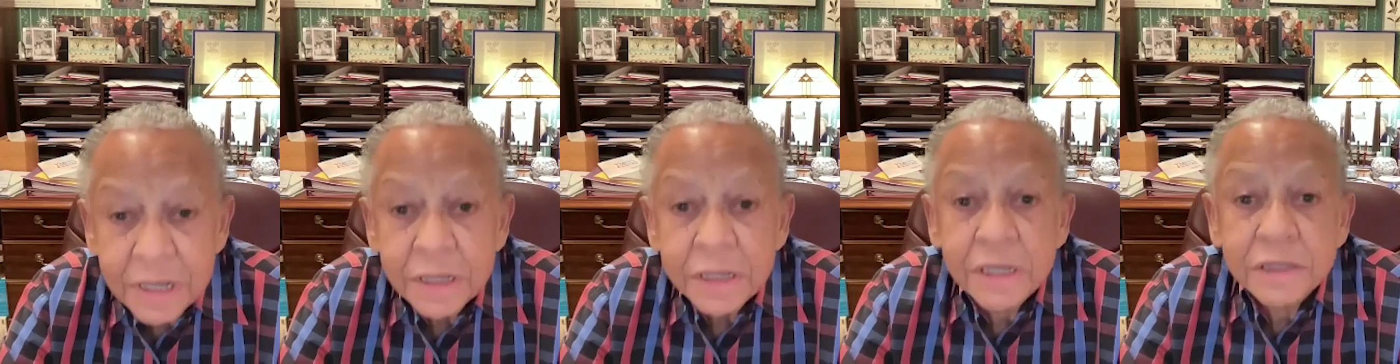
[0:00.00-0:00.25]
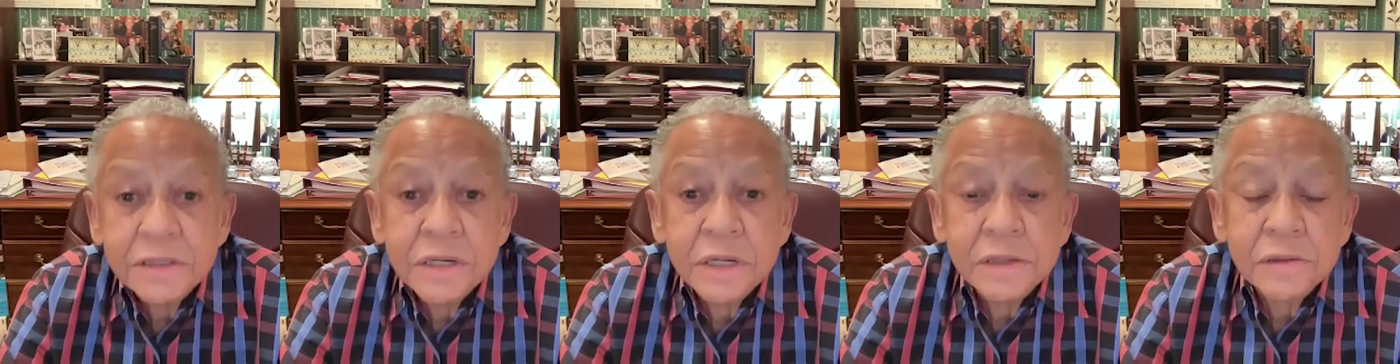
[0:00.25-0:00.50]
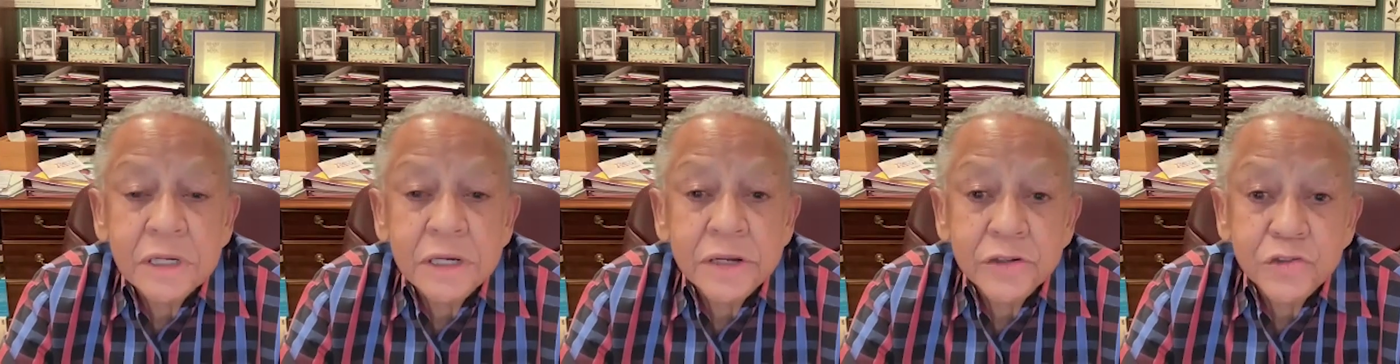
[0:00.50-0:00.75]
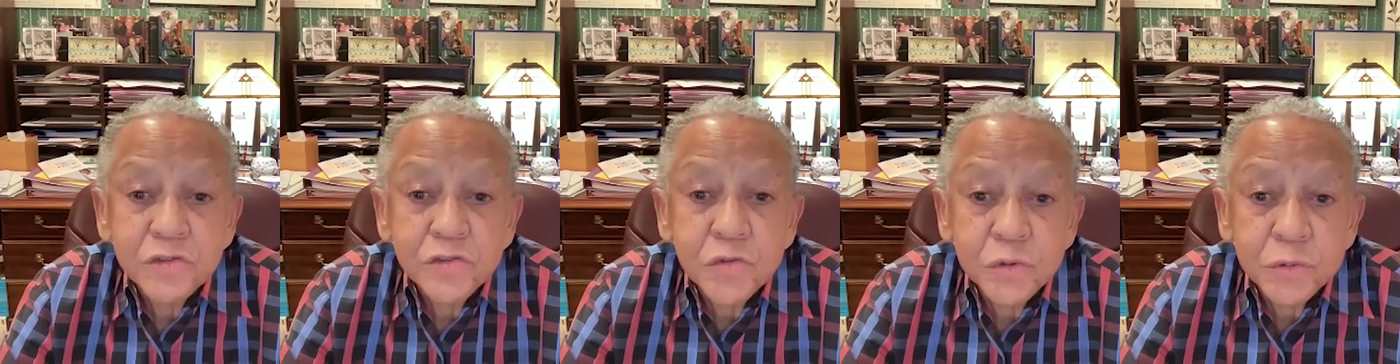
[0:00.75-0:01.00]
it's nonetheless
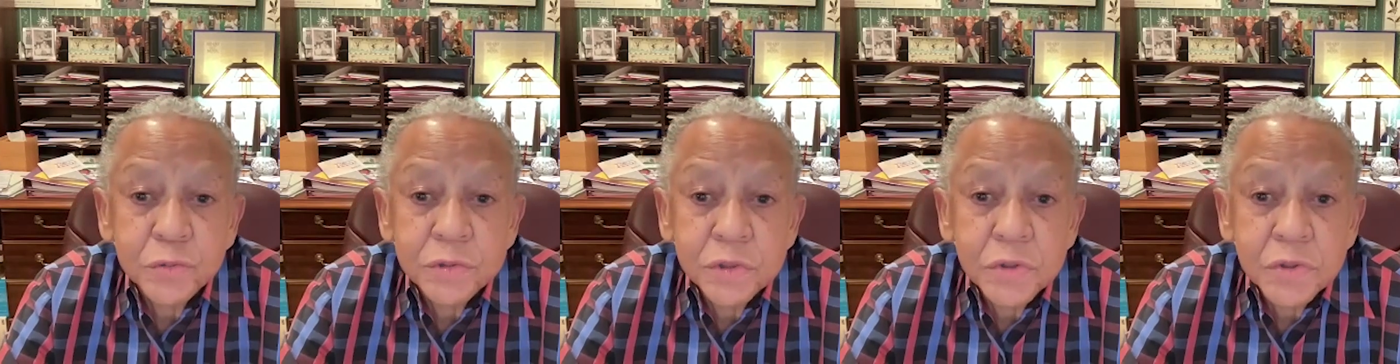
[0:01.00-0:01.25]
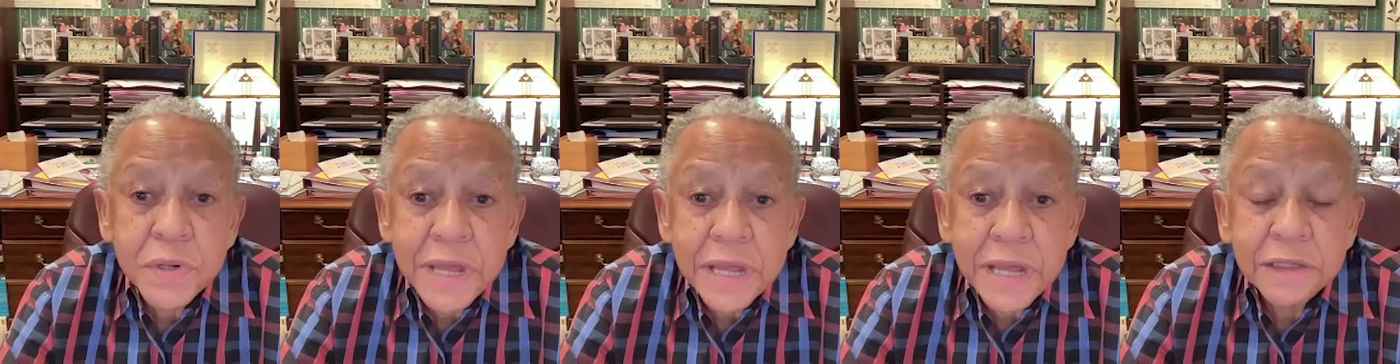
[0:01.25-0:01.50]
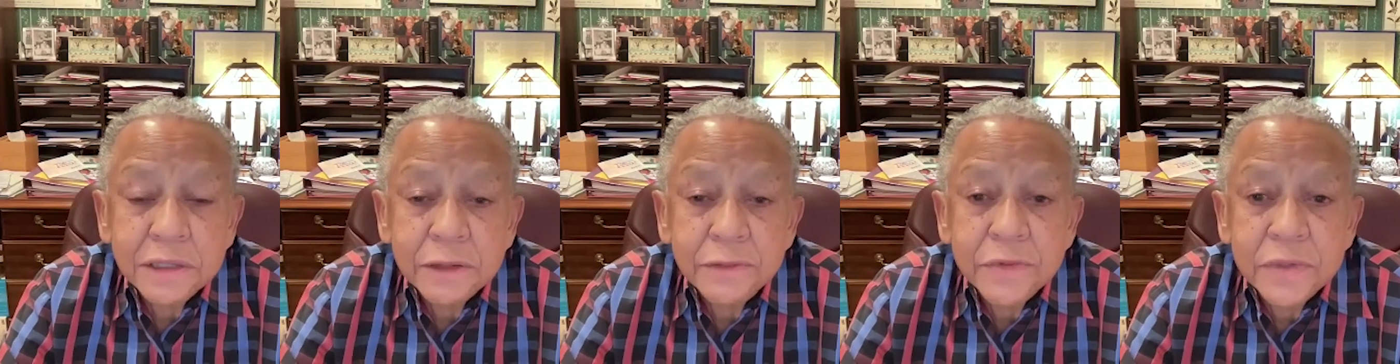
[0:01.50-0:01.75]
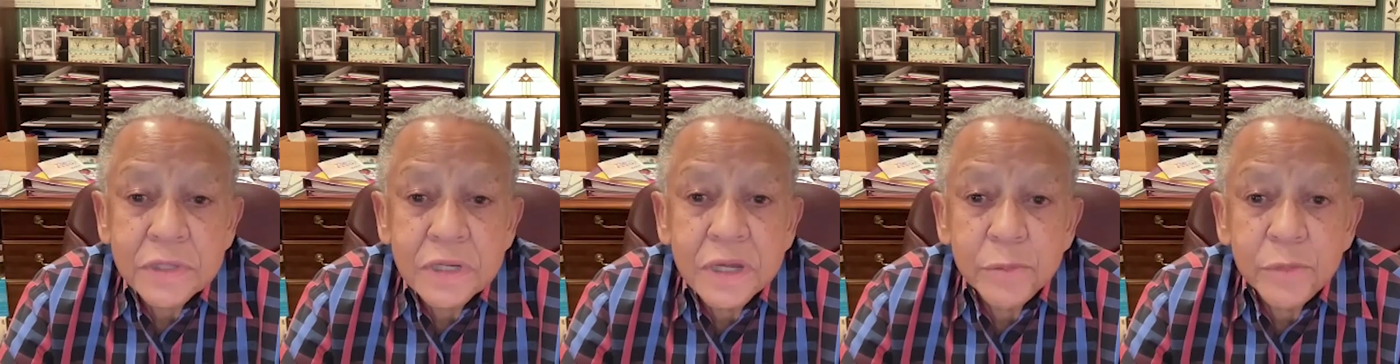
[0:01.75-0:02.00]
true. The
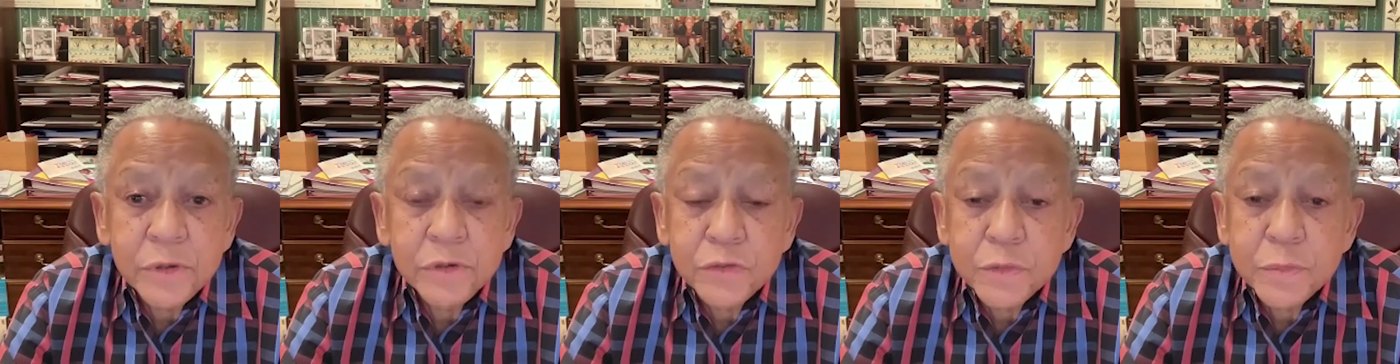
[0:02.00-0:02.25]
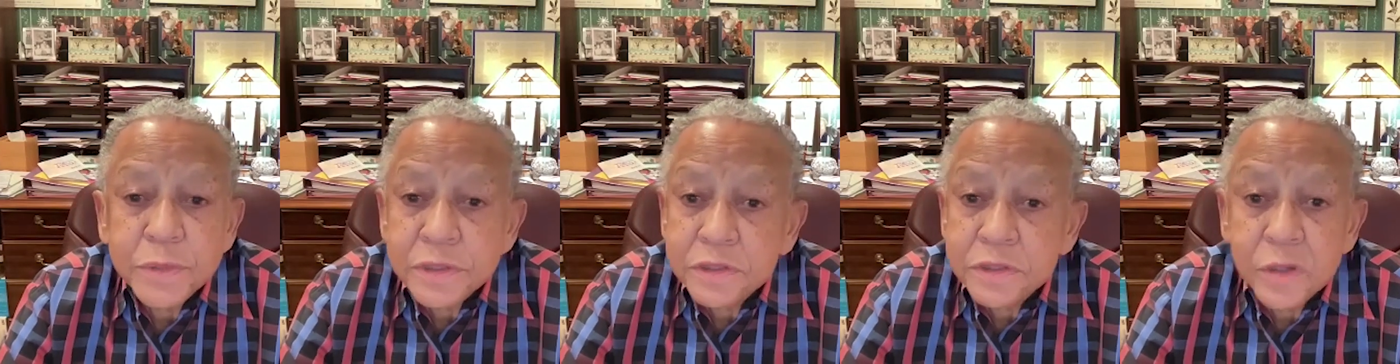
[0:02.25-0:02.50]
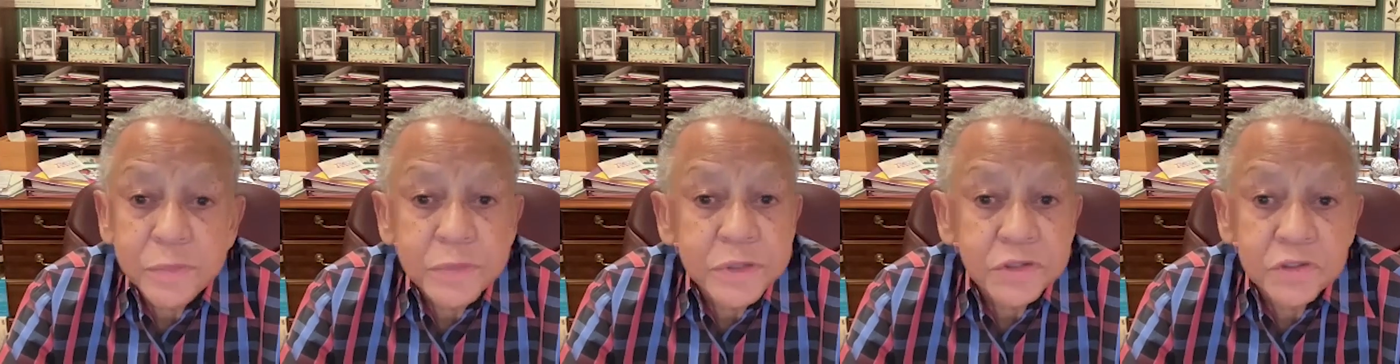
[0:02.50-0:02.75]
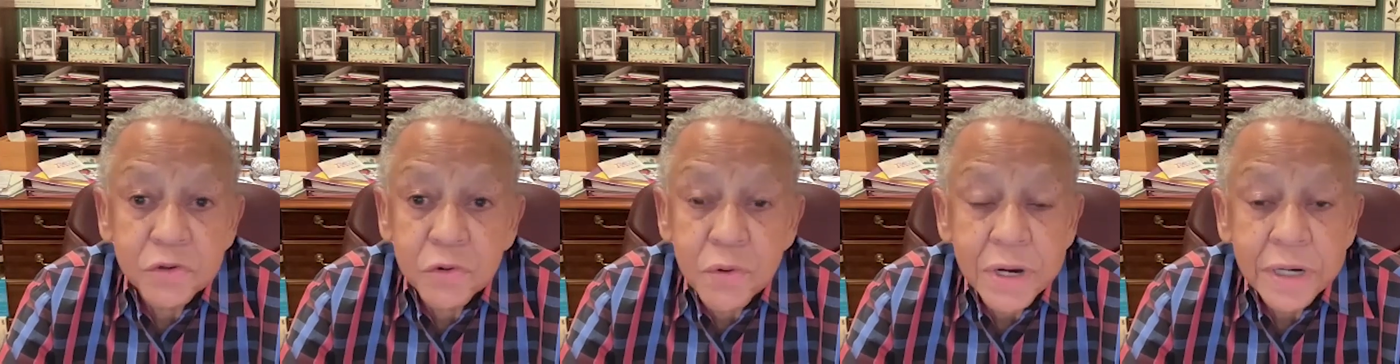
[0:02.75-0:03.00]
creativity coming from Mississippi
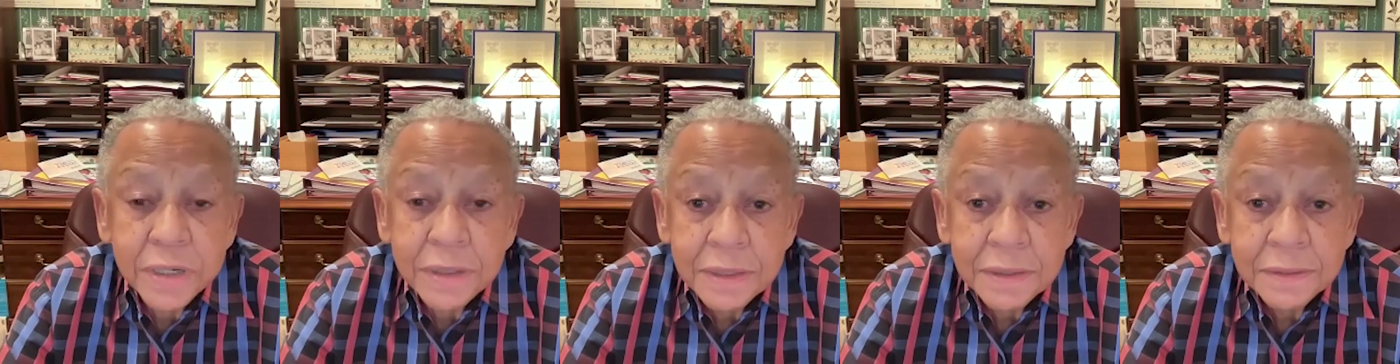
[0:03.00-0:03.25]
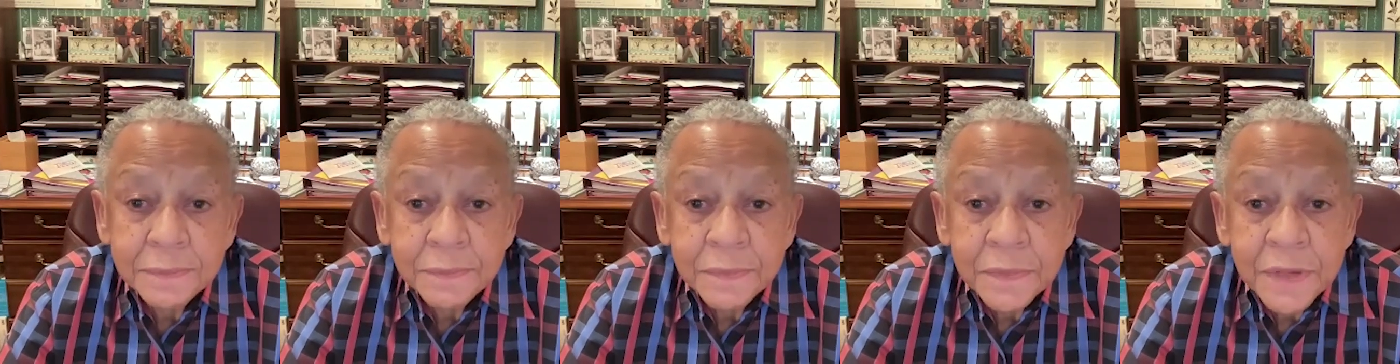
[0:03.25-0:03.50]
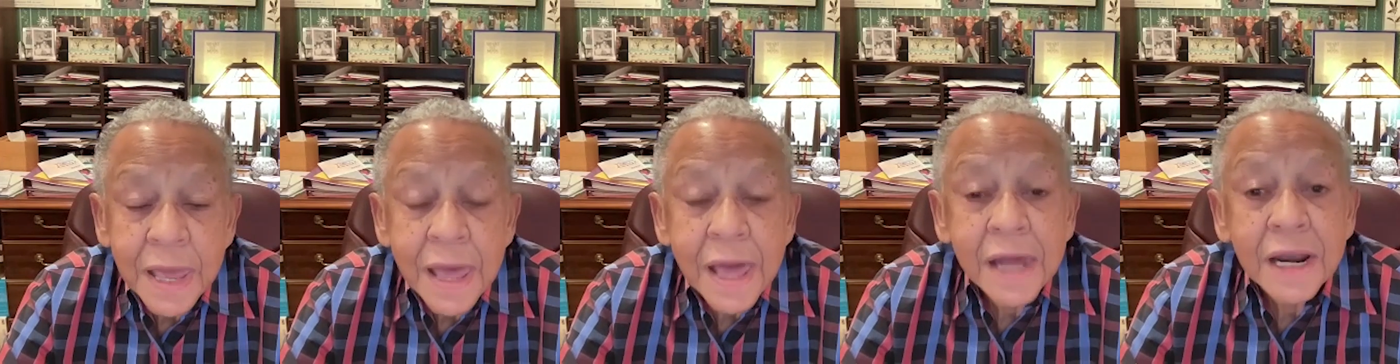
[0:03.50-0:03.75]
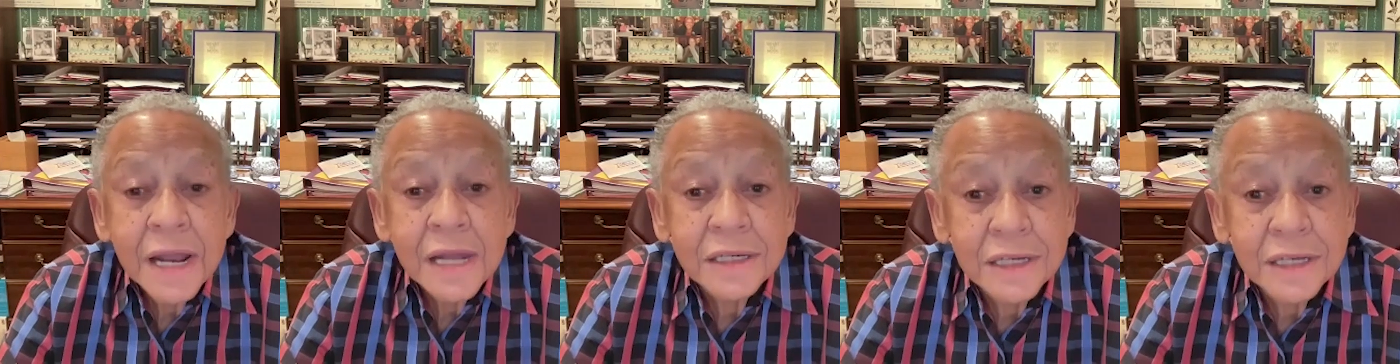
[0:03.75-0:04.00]
is great.
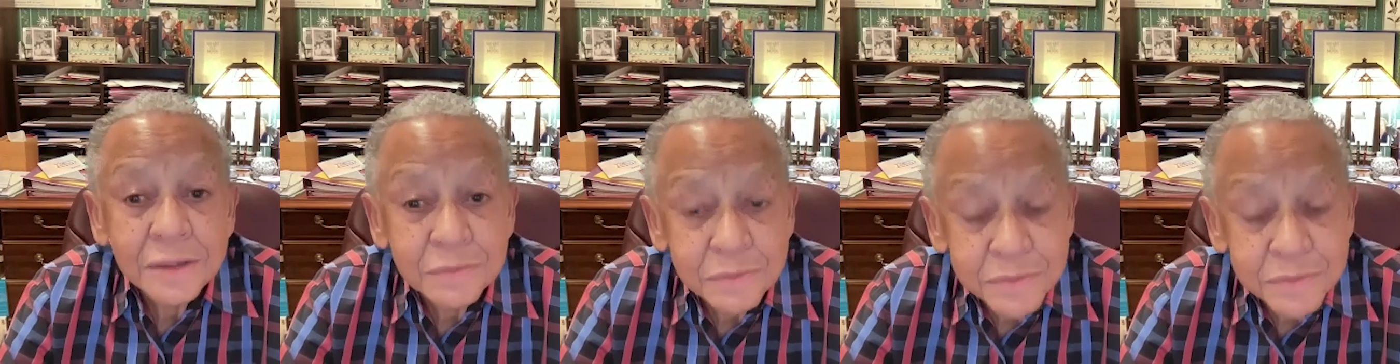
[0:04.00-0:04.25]
And I didn't